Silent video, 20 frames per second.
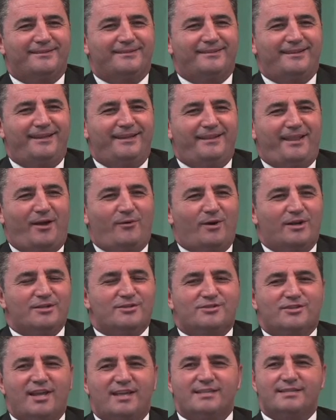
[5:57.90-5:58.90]
And I was
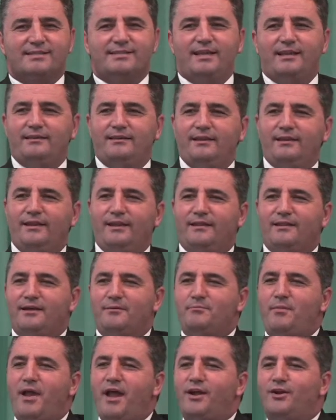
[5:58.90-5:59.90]
just sitting in the
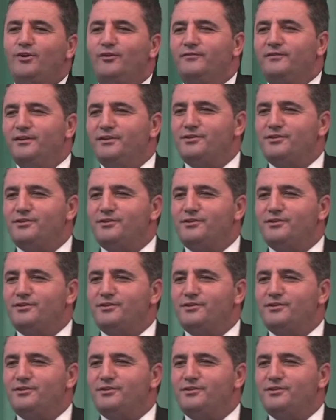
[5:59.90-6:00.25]
back of the